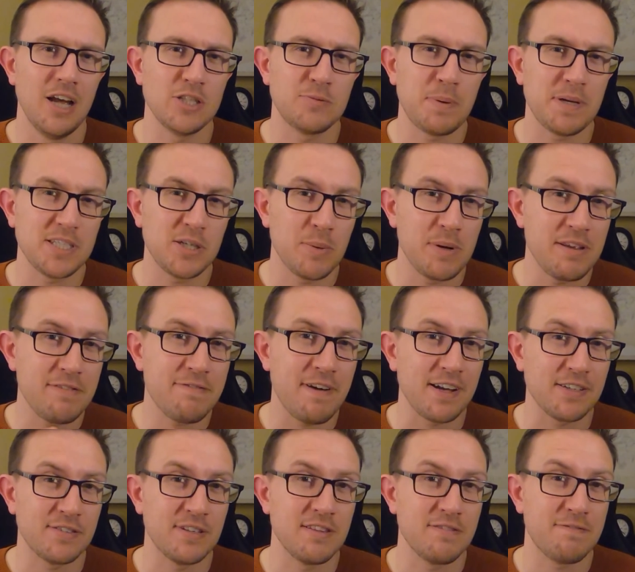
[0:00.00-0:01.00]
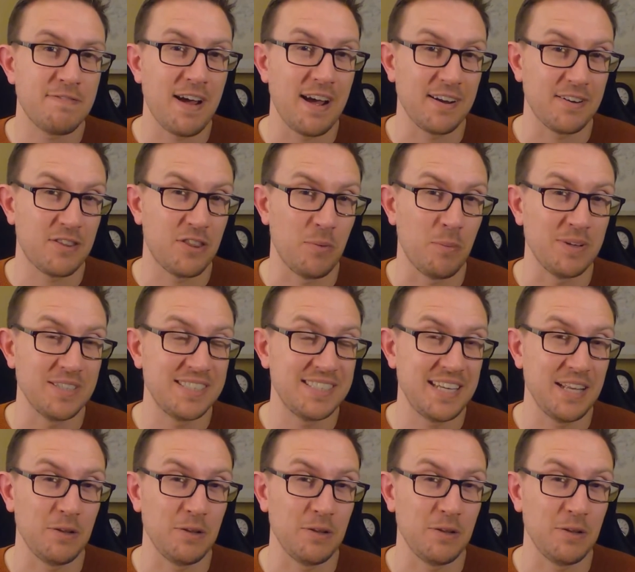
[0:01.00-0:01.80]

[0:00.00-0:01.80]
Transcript: Especially when you factor in the fact that we're